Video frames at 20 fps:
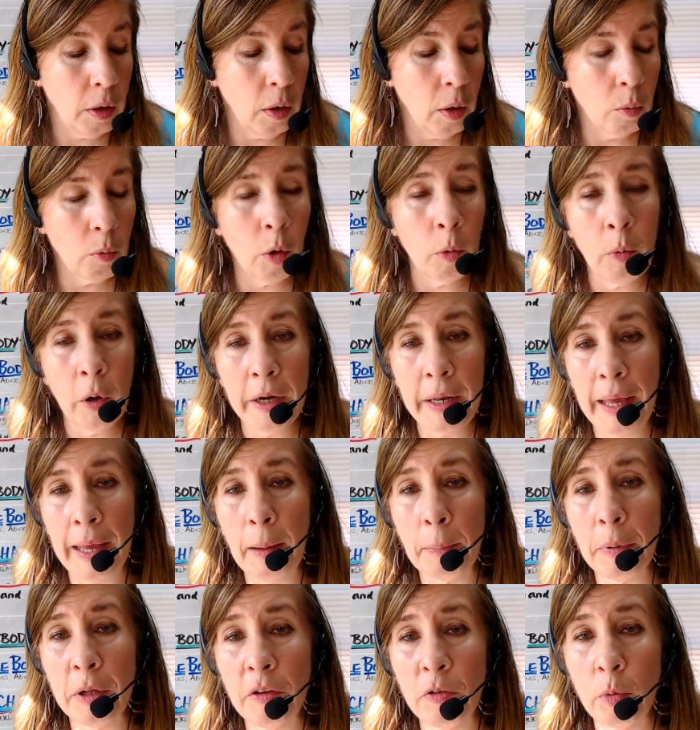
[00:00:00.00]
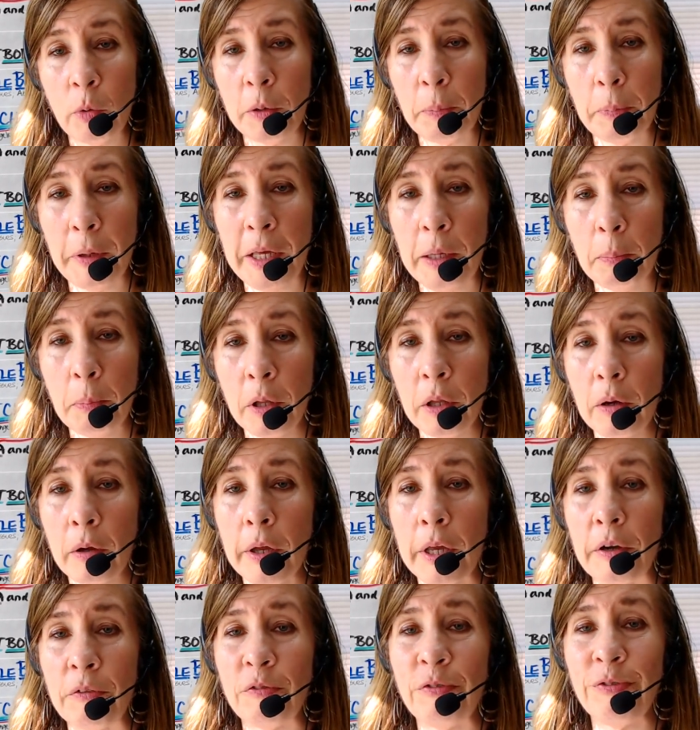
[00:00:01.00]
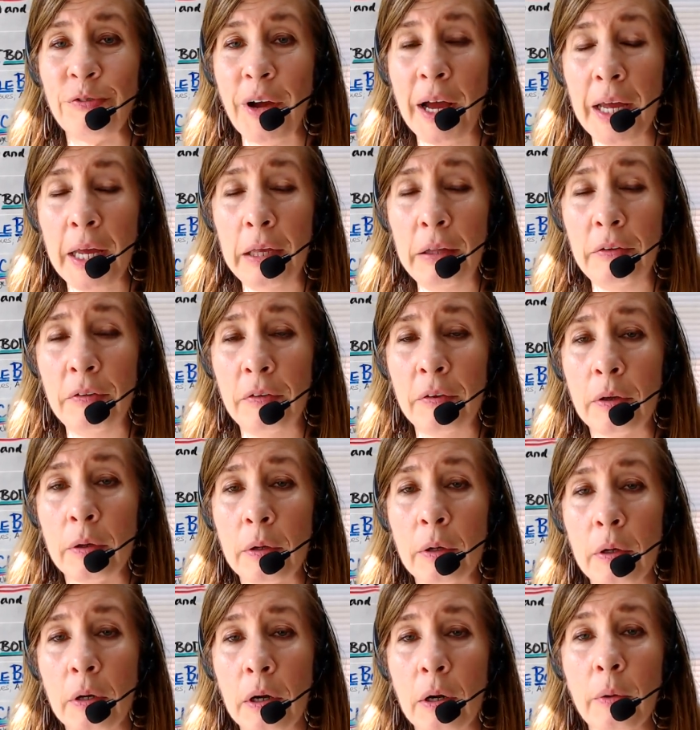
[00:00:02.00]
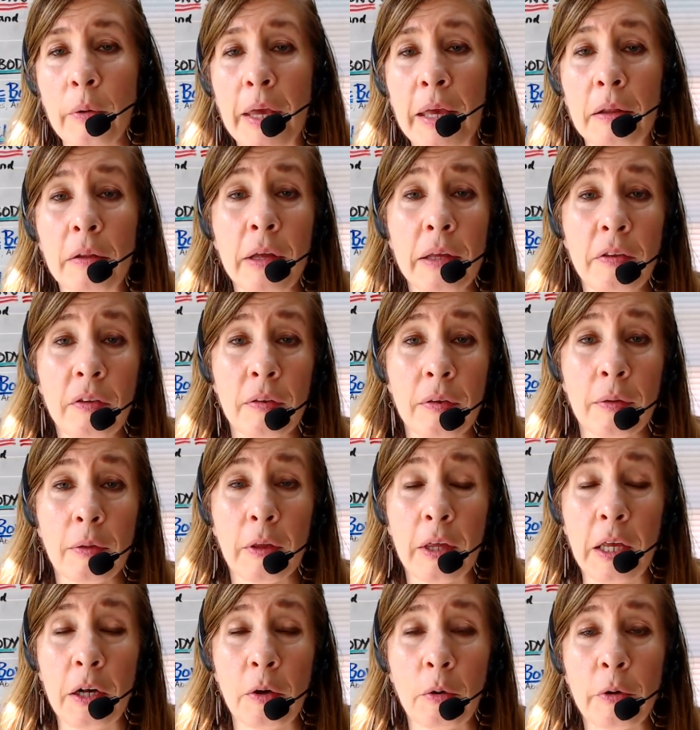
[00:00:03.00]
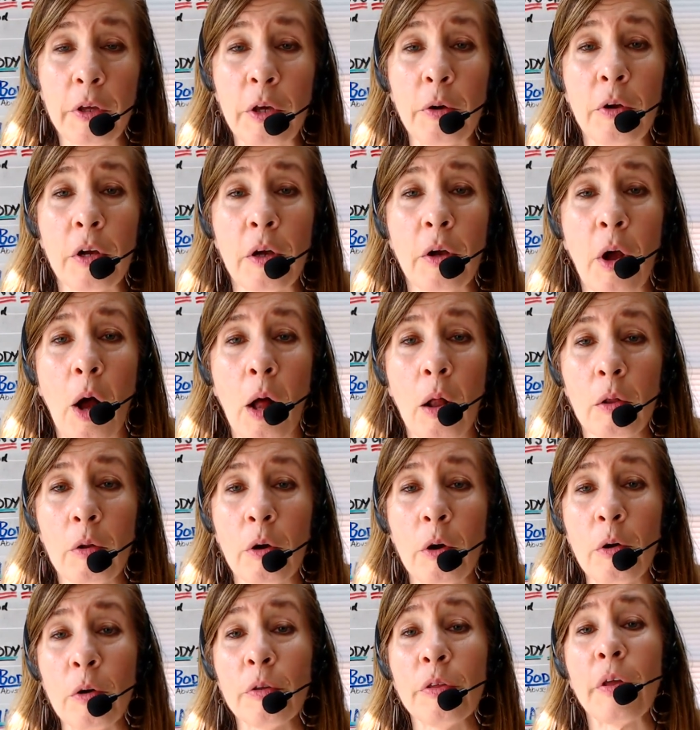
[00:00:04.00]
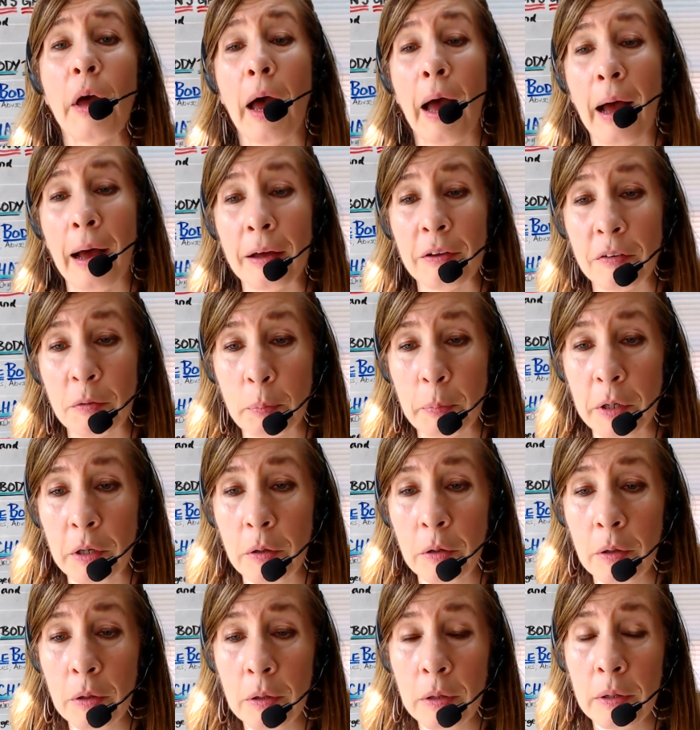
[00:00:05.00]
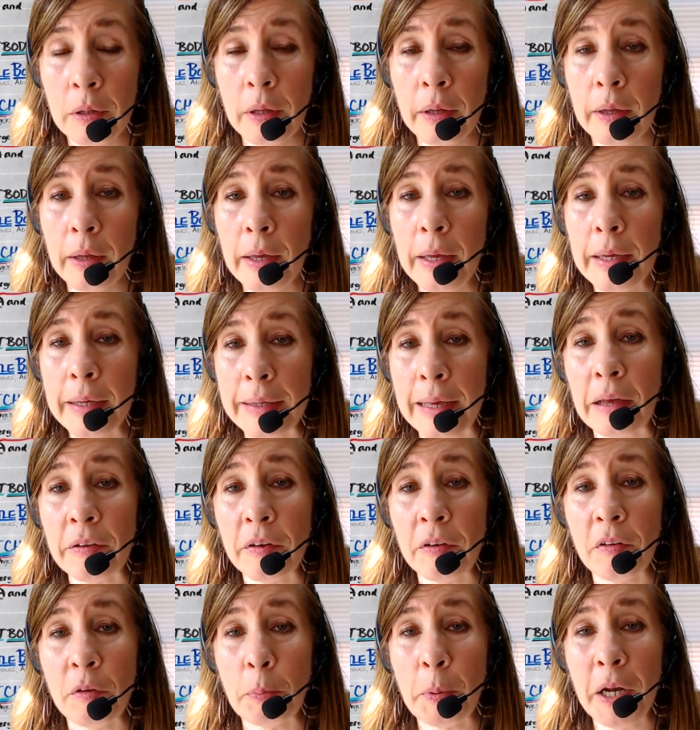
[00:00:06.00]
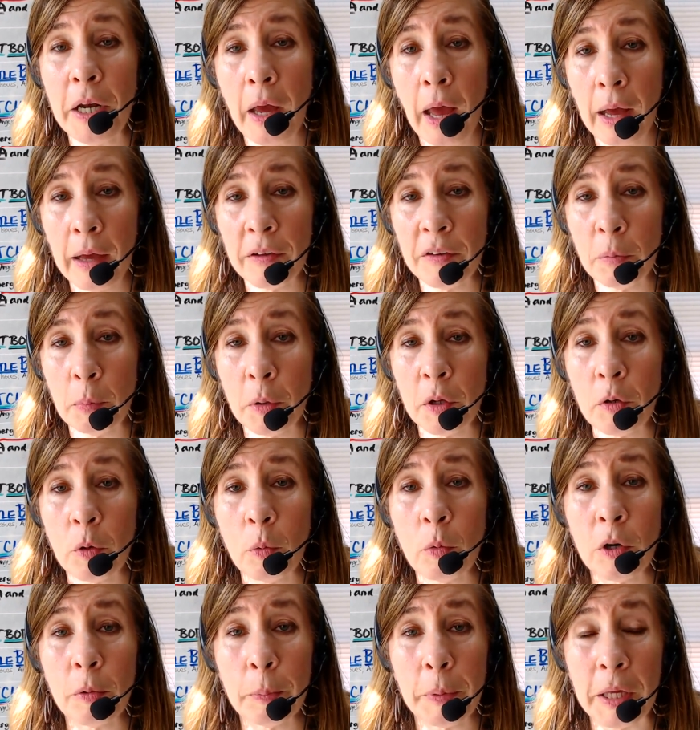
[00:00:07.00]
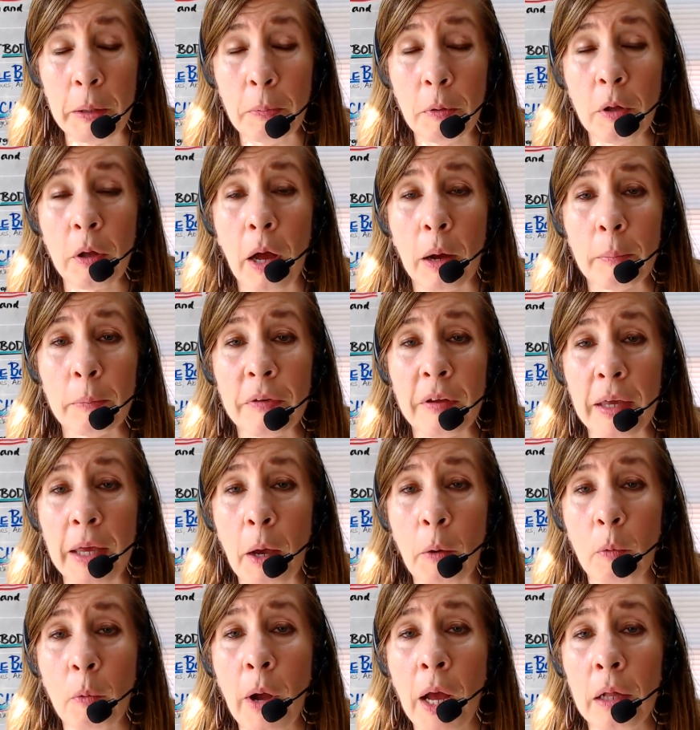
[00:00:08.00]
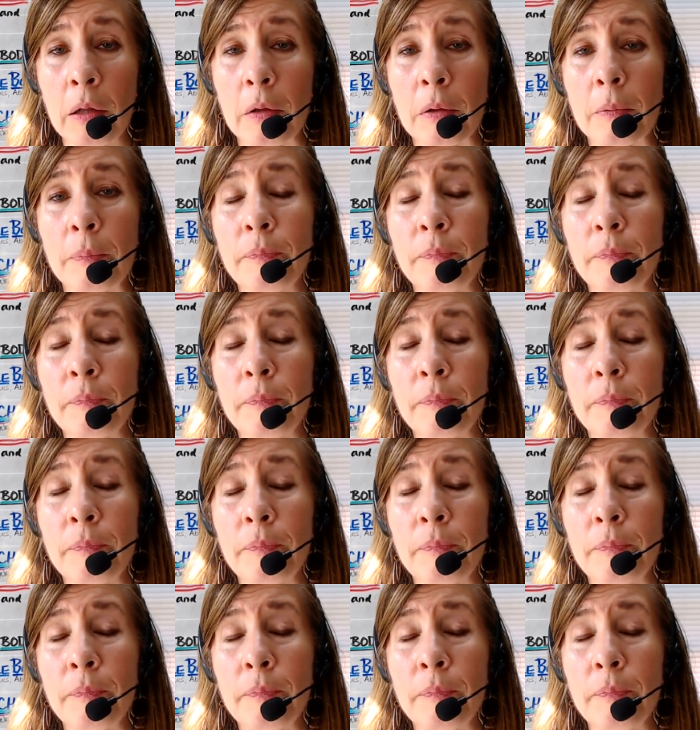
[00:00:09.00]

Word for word: Well, what happens when people are confined? Okay, let's, you know, you could call Earth a hospital Yes, it's been a hospital where people come to get well.